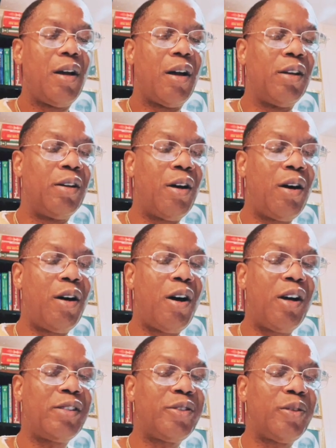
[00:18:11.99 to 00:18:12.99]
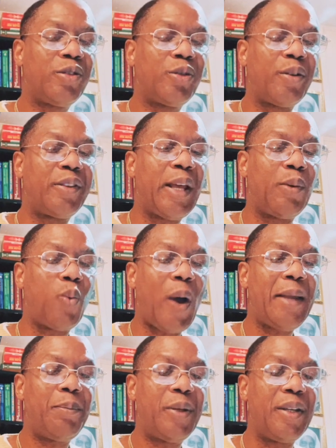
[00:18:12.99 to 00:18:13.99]
Allah also taught that
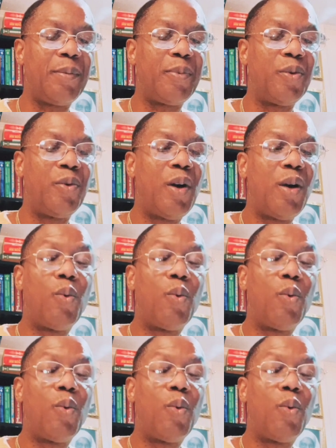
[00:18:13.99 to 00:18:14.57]
white people